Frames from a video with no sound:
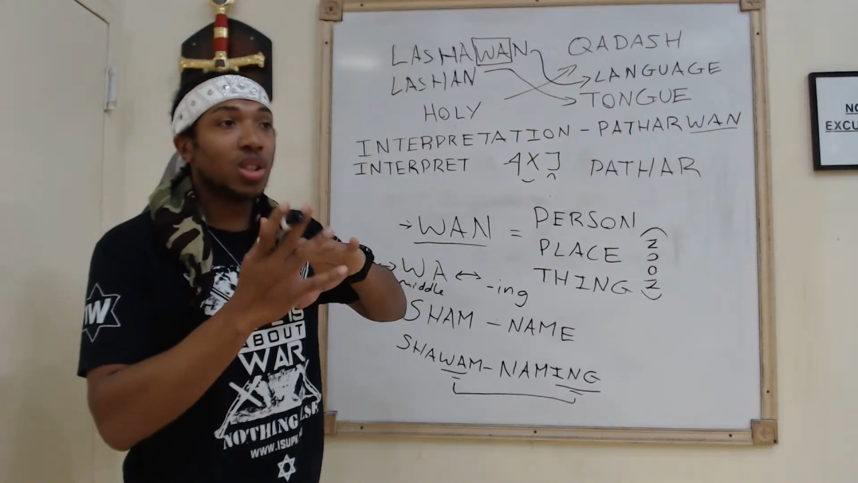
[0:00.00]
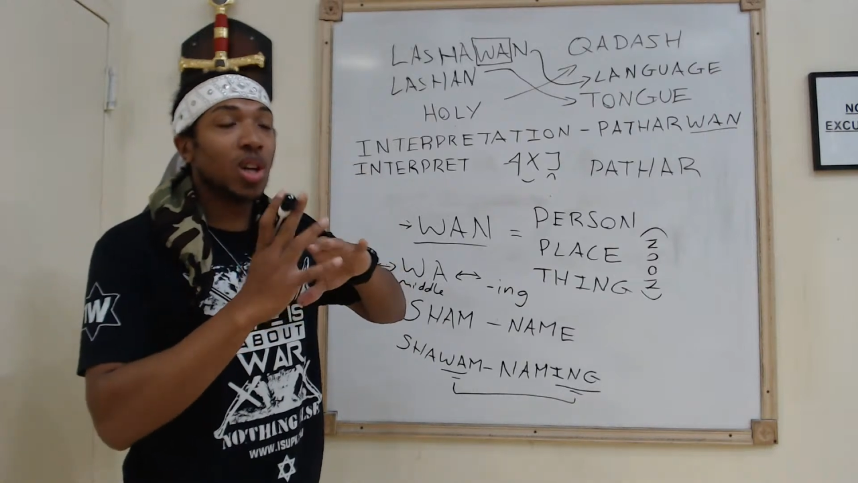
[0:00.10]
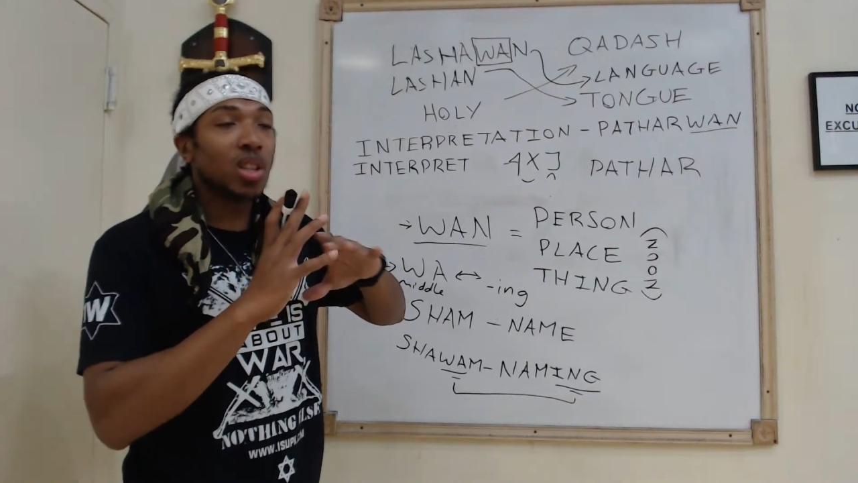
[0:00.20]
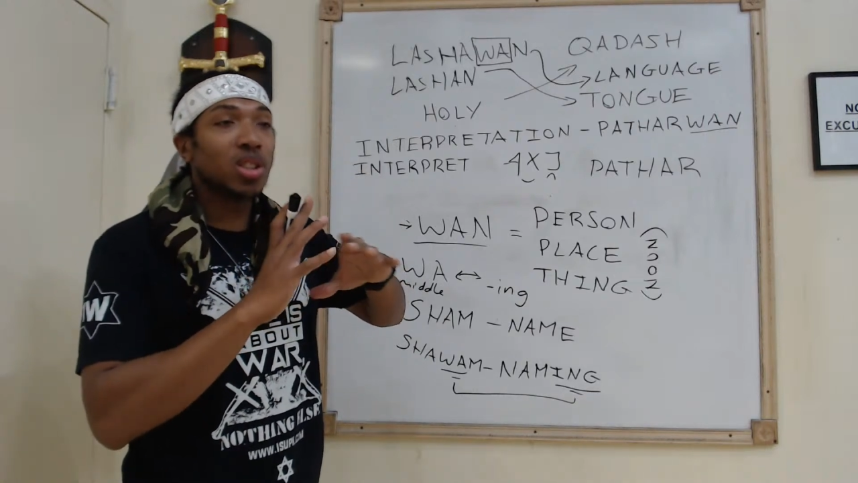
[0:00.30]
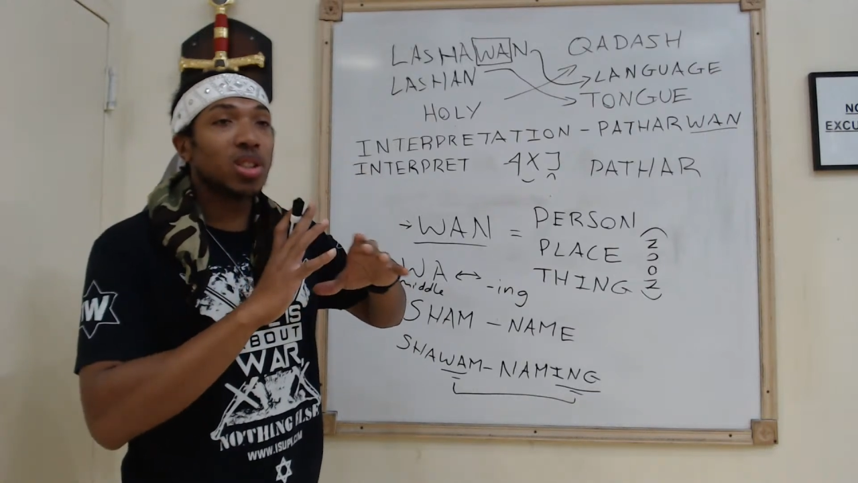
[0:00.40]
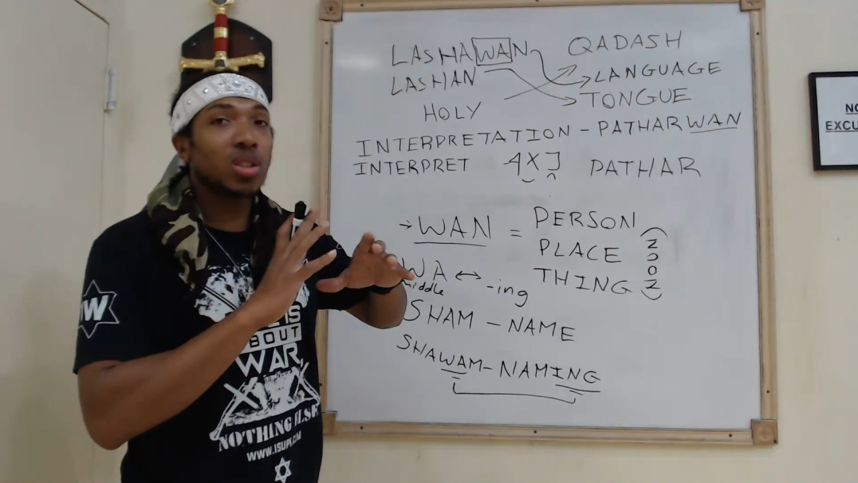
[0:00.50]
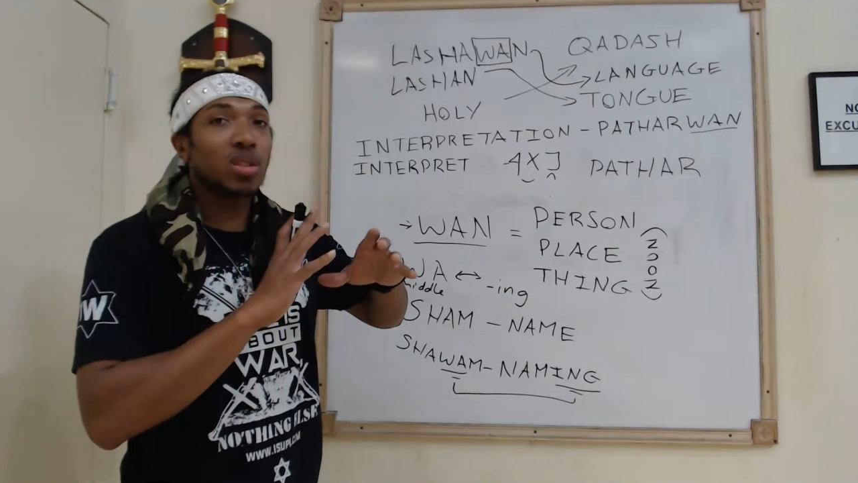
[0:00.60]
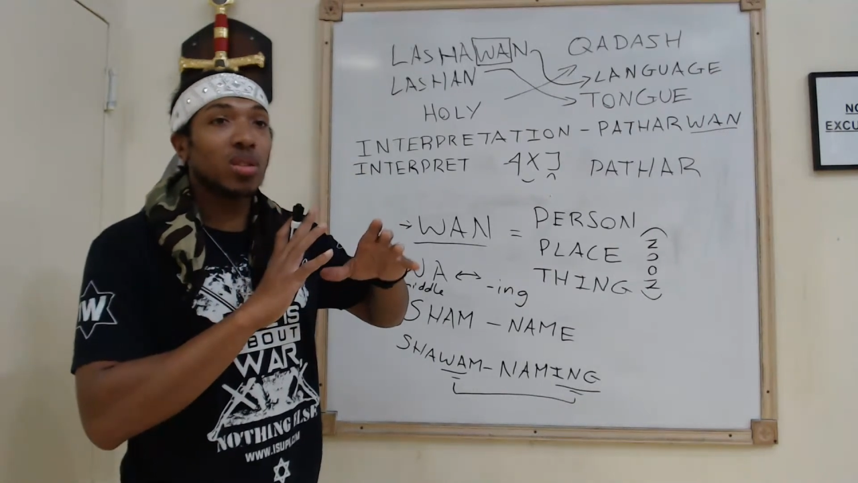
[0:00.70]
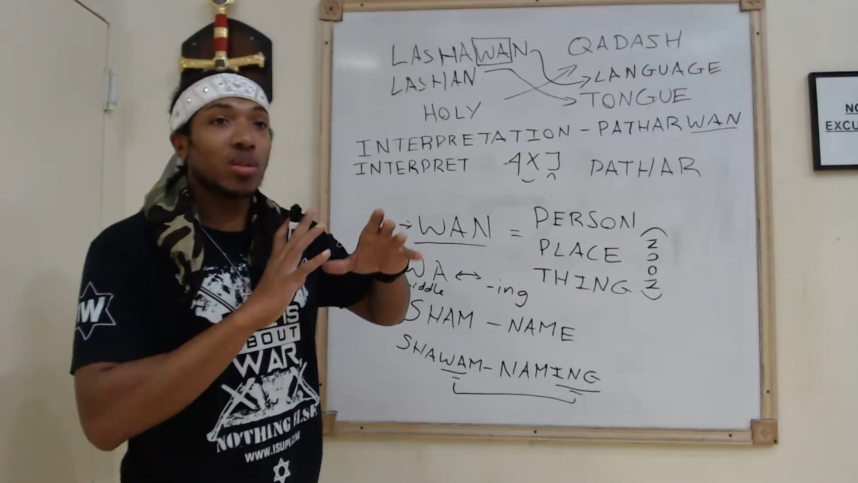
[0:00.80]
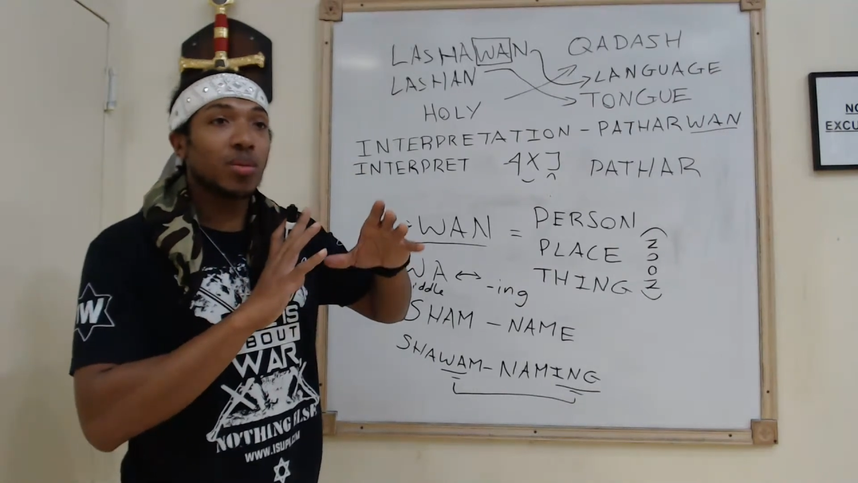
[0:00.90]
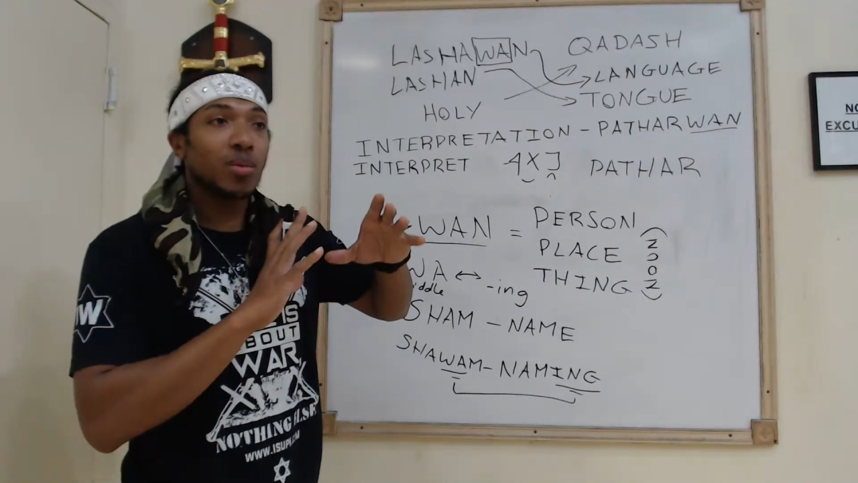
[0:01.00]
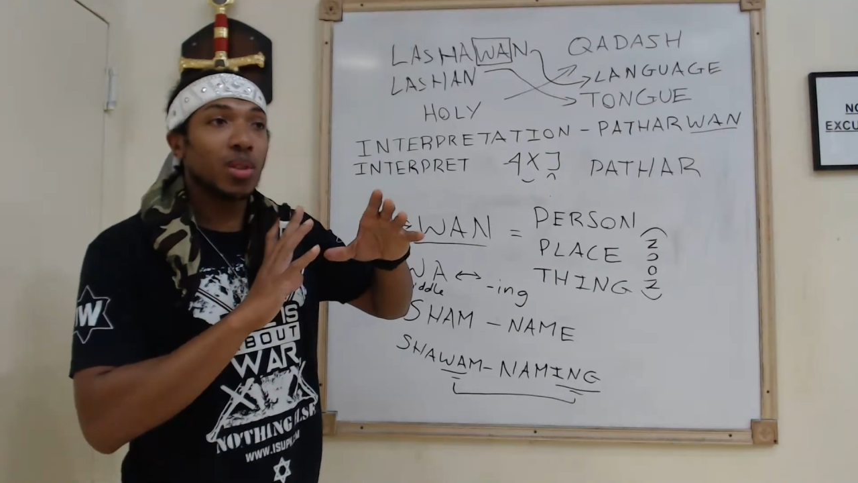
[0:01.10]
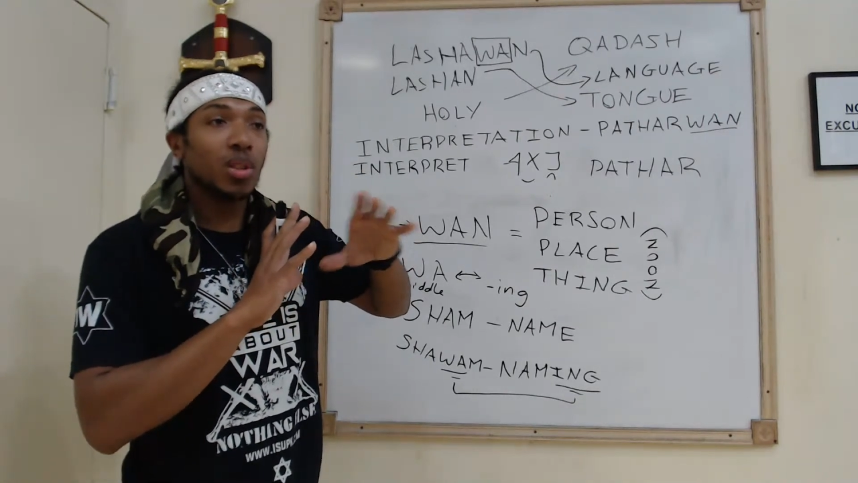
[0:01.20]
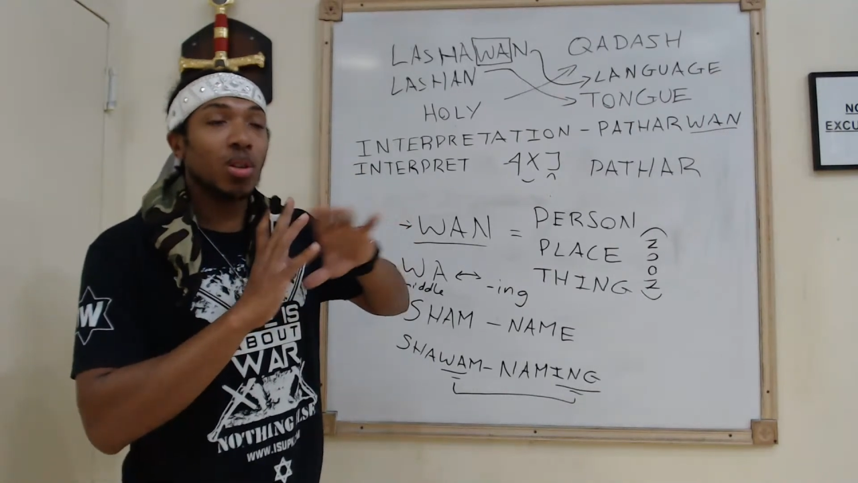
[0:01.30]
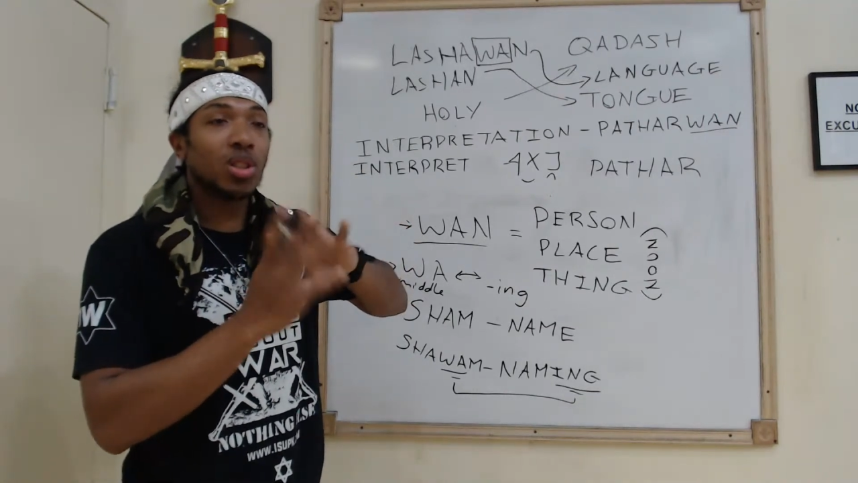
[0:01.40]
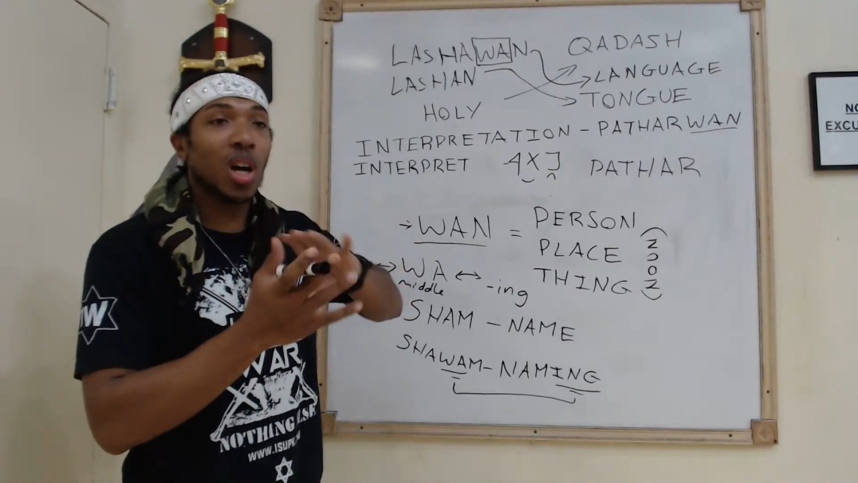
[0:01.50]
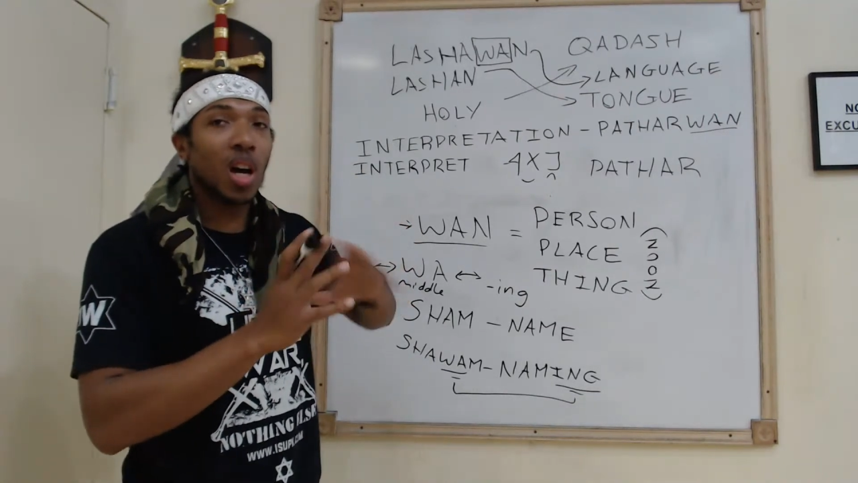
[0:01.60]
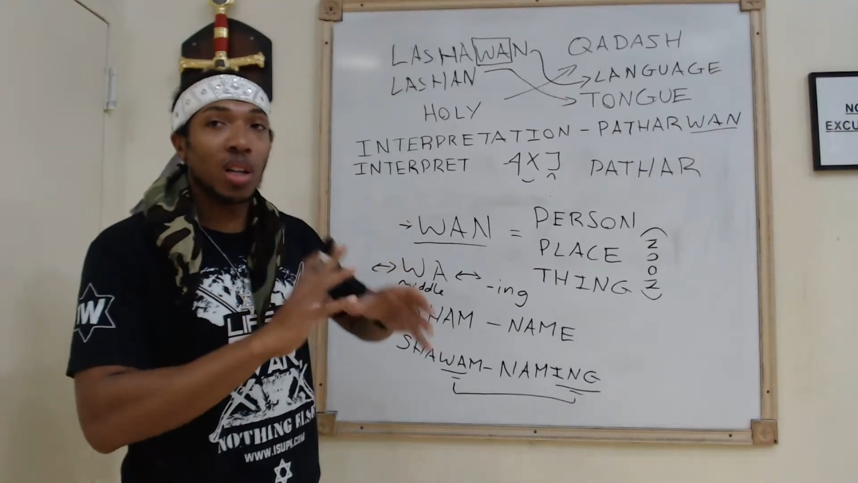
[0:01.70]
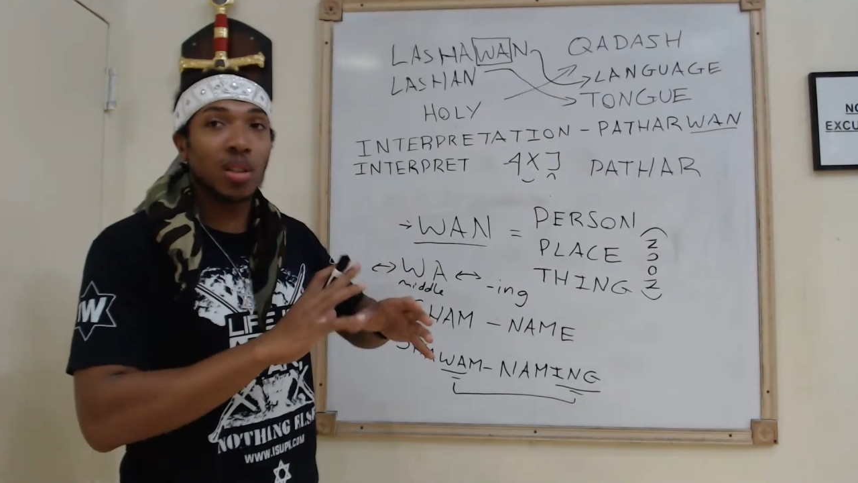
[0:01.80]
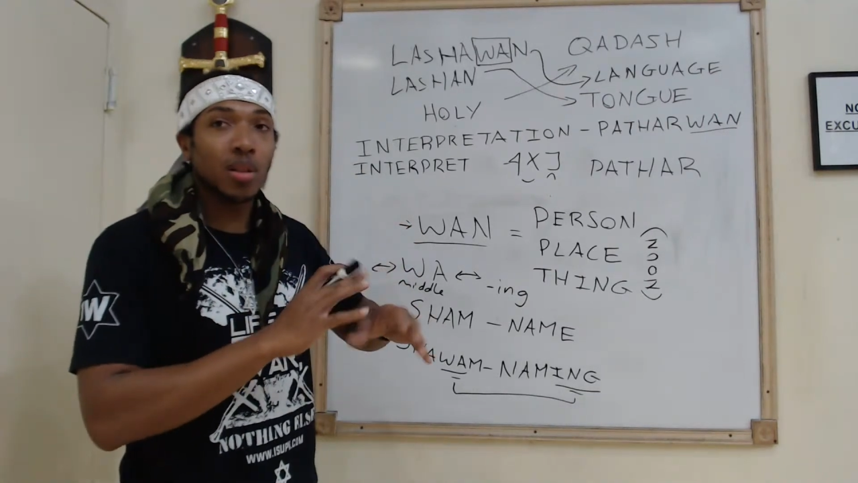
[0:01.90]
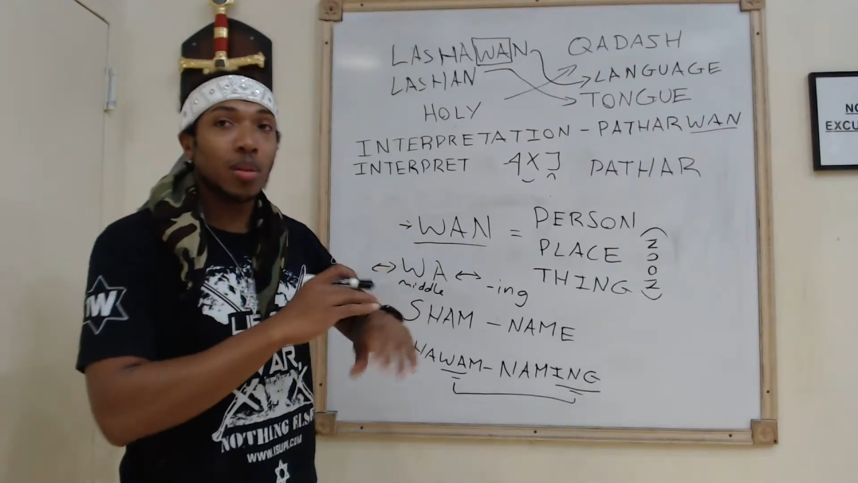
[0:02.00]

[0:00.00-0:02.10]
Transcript: adjust your tongue.